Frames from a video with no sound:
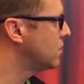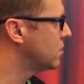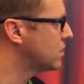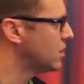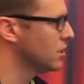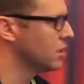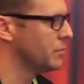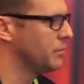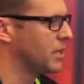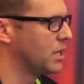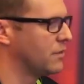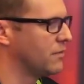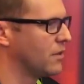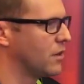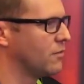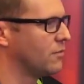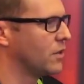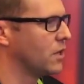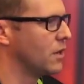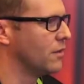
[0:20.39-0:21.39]
Just a little bit of
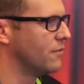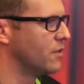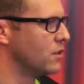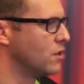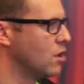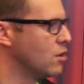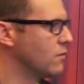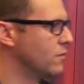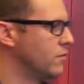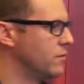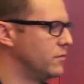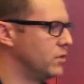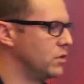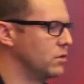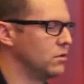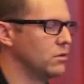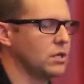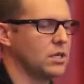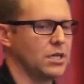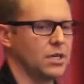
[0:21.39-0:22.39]
an
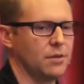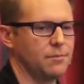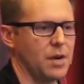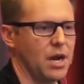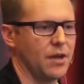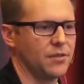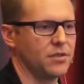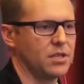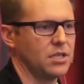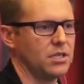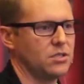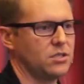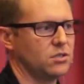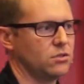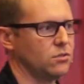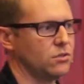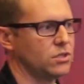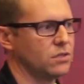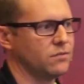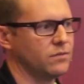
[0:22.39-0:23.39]
overview about the
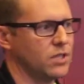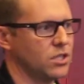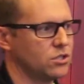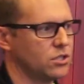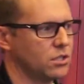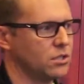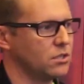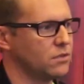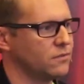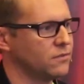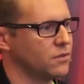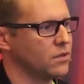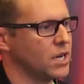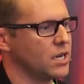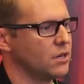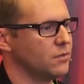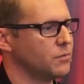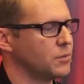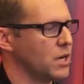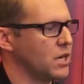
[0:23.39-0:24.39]
SUSE vision for
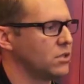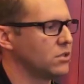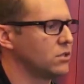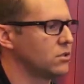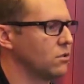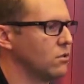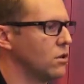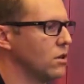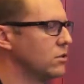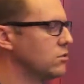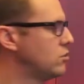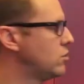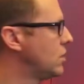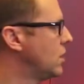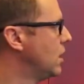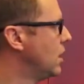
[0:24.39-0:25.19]
enterprise storage.